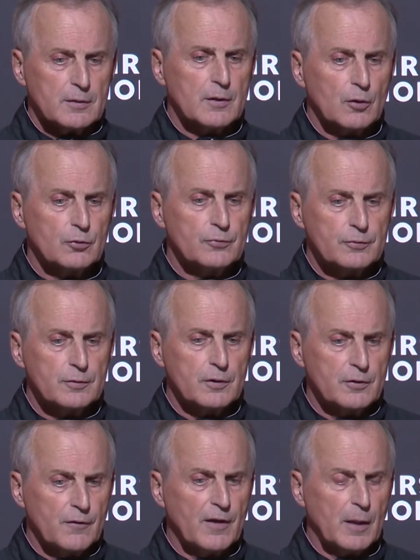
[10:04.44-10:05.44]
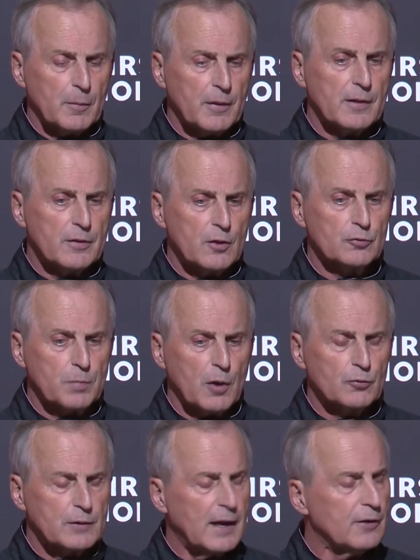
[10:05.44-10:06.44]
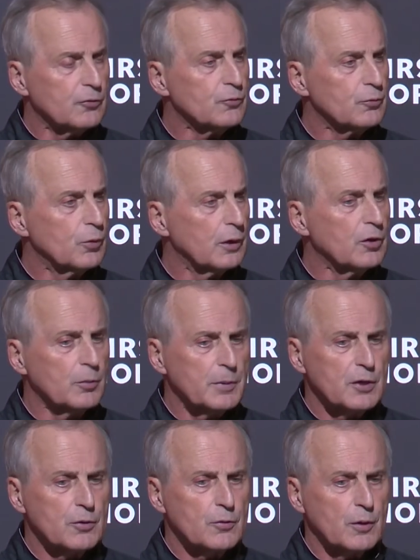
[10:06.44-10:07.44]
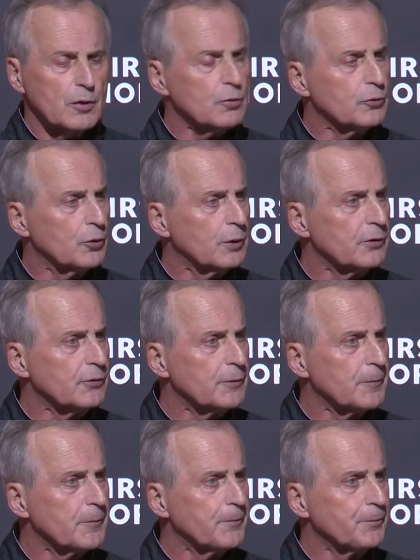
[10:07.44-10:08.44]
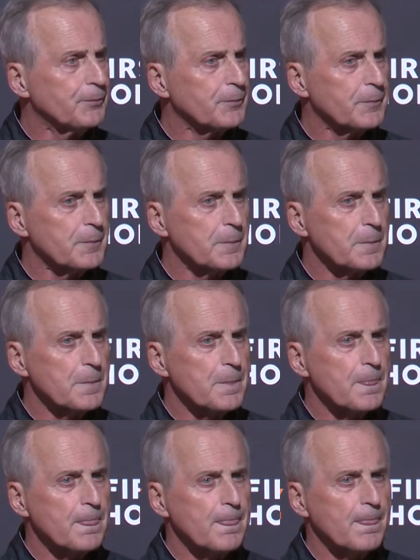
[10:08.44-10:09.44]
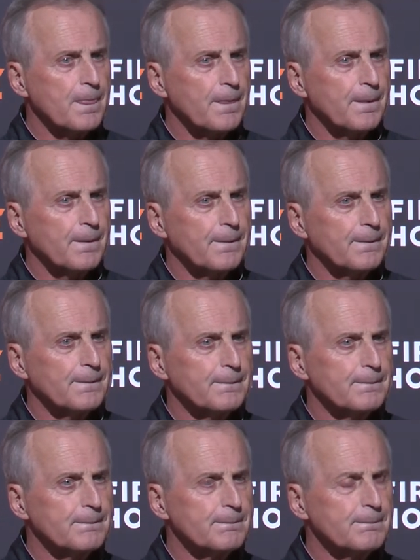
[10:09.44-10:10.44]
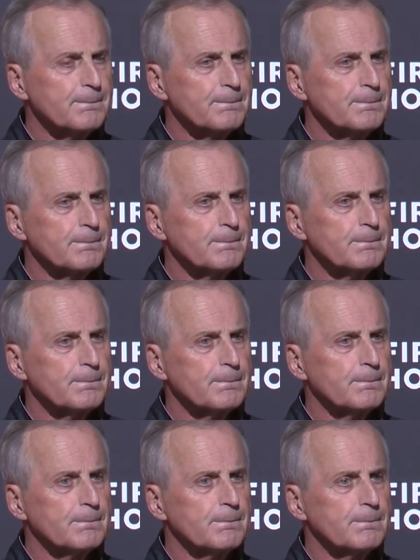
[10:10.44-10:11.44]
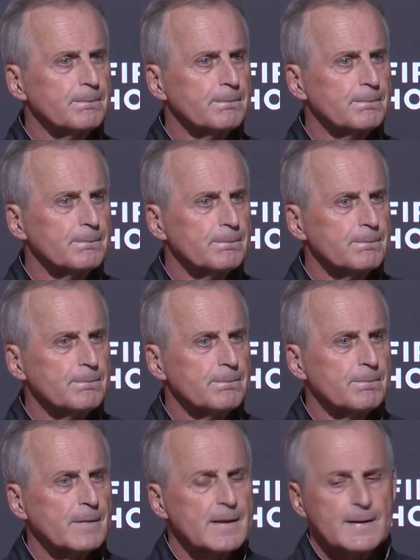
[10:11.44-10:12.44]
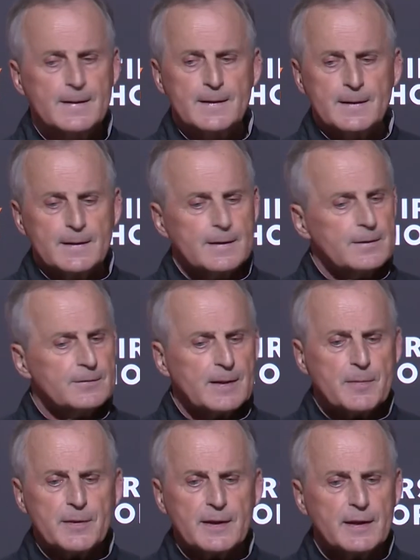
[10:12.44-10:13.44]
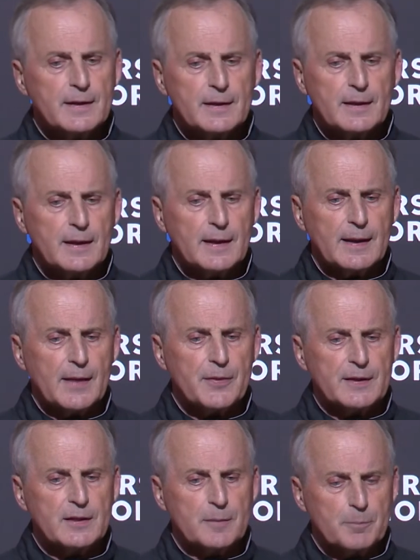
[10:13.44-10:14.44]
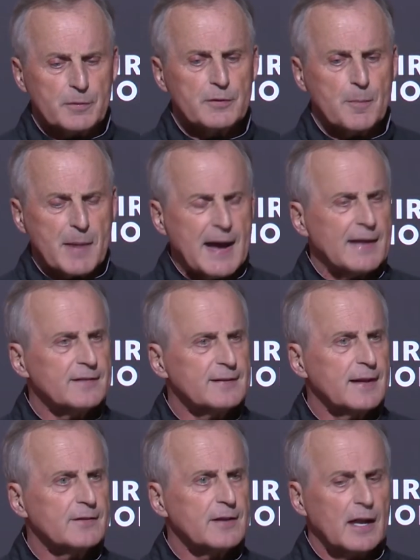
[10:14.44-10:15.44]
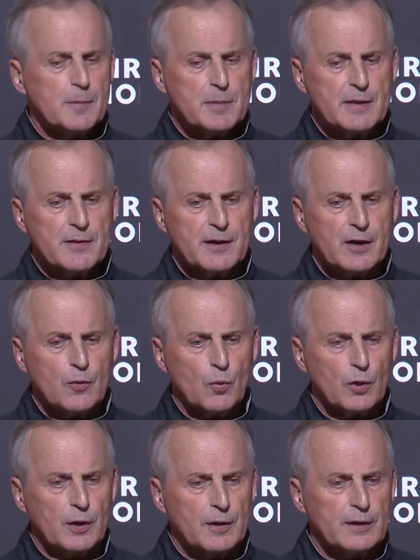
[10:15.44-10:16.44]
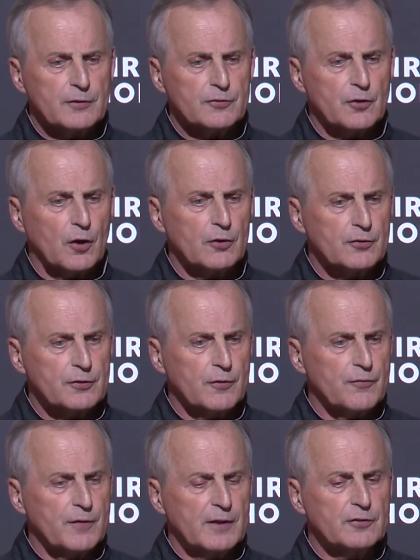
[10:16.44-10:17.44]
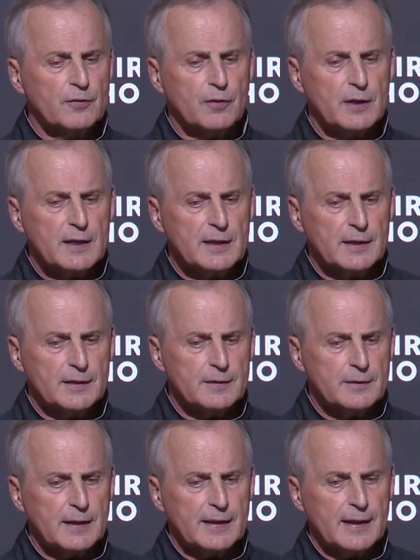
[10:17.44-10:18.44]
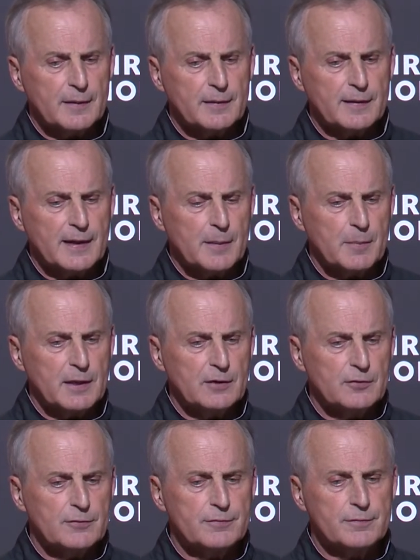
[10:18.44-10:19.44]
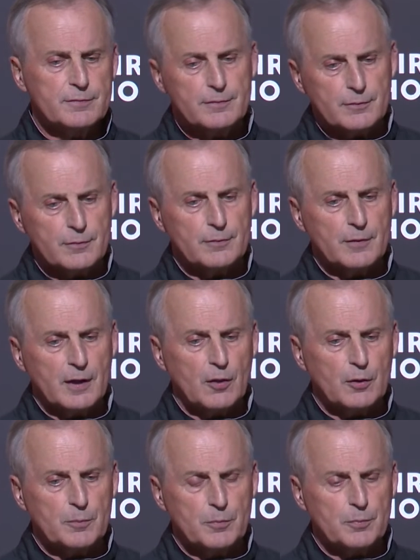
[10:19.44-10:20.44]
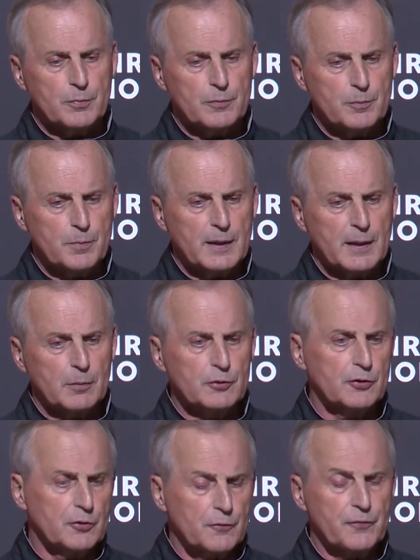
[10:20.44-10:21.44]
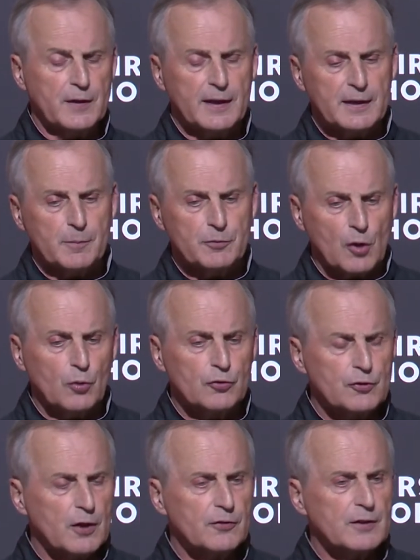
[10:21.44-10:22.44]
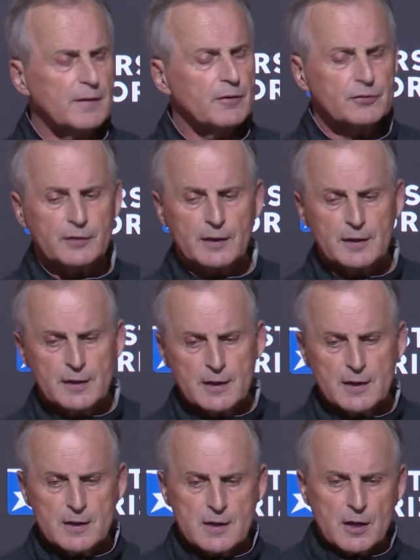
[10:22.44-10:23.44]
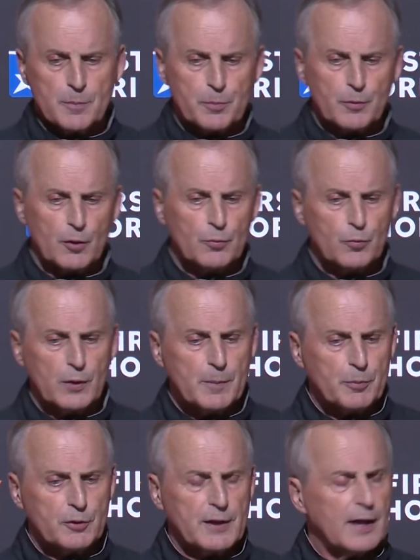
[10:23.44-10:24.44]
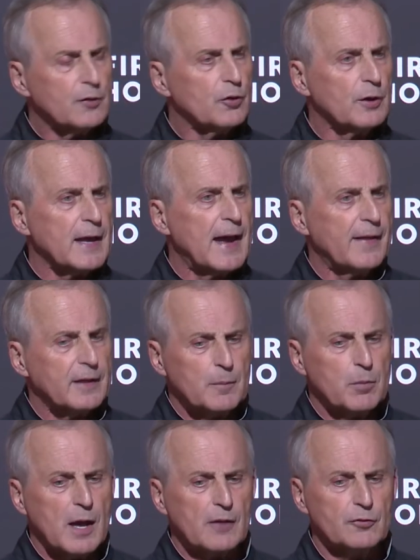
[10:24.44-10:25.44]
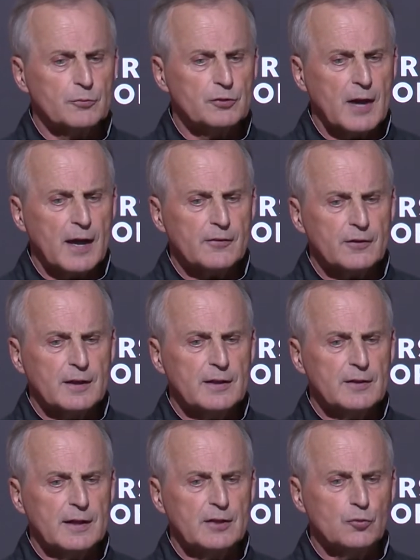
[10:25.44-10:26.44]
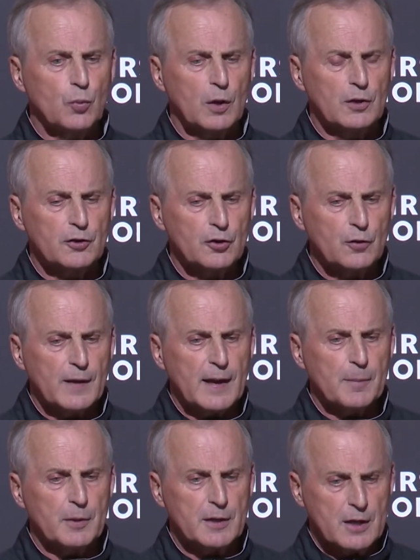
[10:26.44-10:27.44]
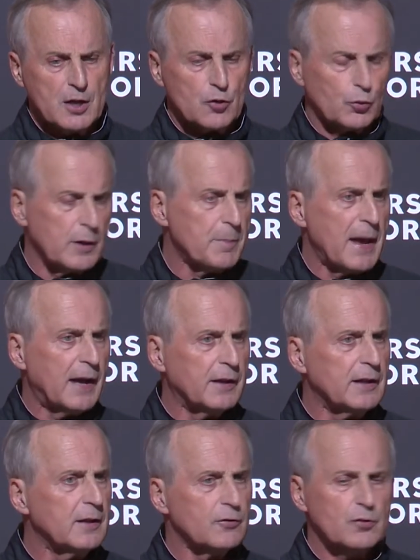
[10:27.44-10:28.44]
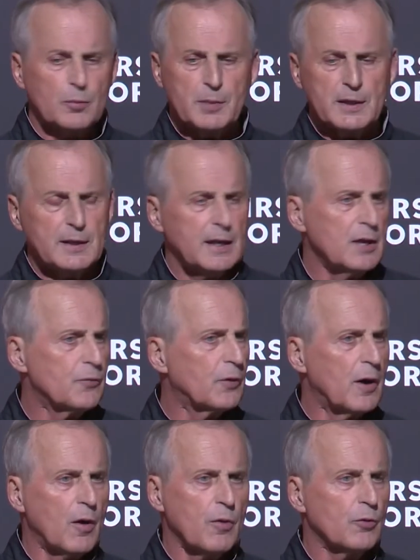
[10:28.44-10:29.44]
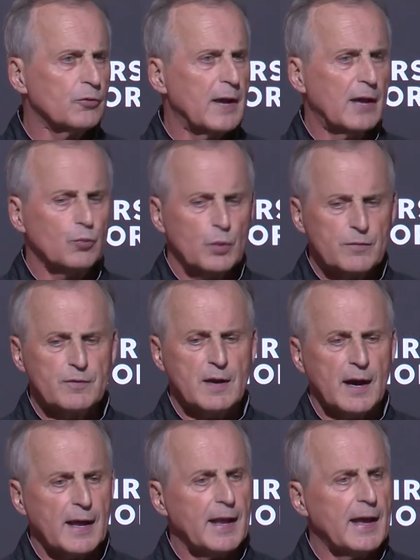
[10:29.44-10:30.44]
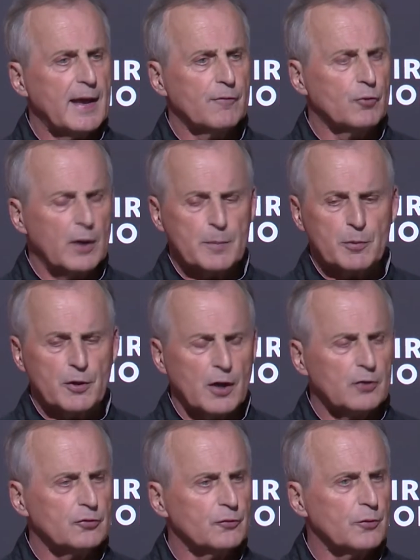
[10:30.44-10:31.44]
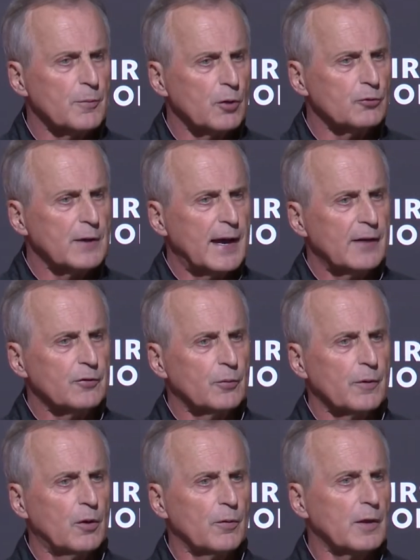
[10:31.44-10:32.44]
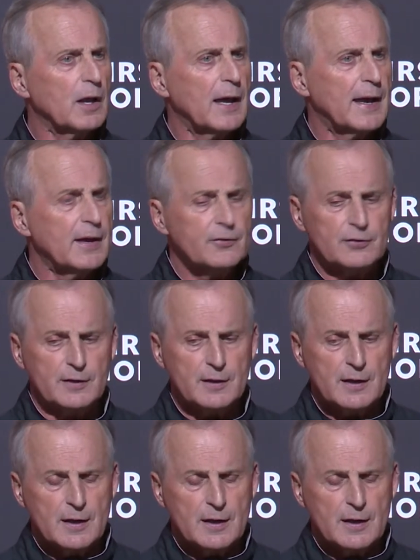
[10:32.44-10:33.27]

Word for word: those the development that those post guys is really going to be critical to us. So speaking of that, what about Jonas and, and the strides he made this offseason? Same thing. Eh, I, I think the, the mindset's got to be there where it starts defensively, and, and that, that means not only being able to defend him, Jonas does give us a, a, a rim protector, a guy that can block some shots, and he, he's willing to do that. But rebounding is going to be key for all those guys. We've got to have great production from those guys on, on the glass, and